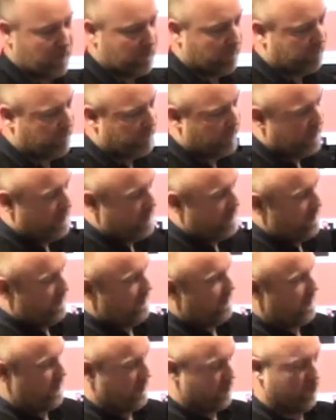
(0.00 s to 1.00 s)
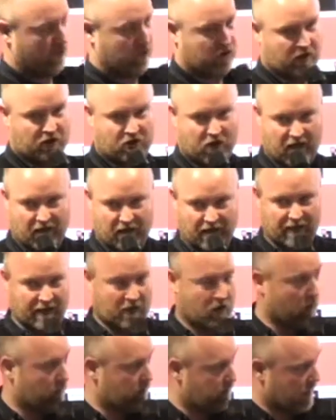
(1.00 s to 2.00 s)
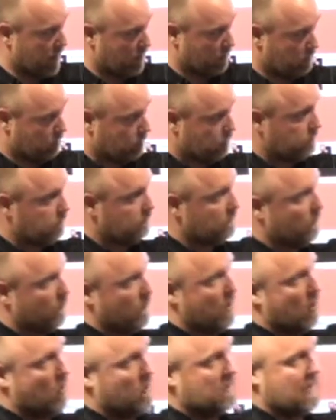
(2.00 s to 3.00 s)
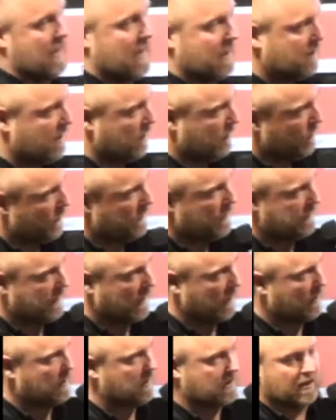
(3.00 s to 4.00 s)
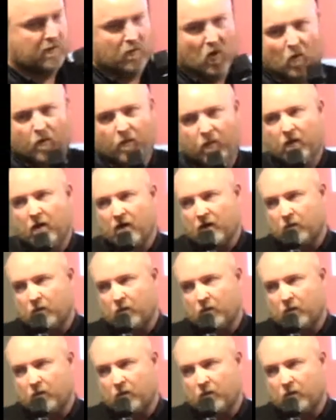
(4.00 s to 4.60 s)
of kind of user generated content. We always ask them to take, because the small, the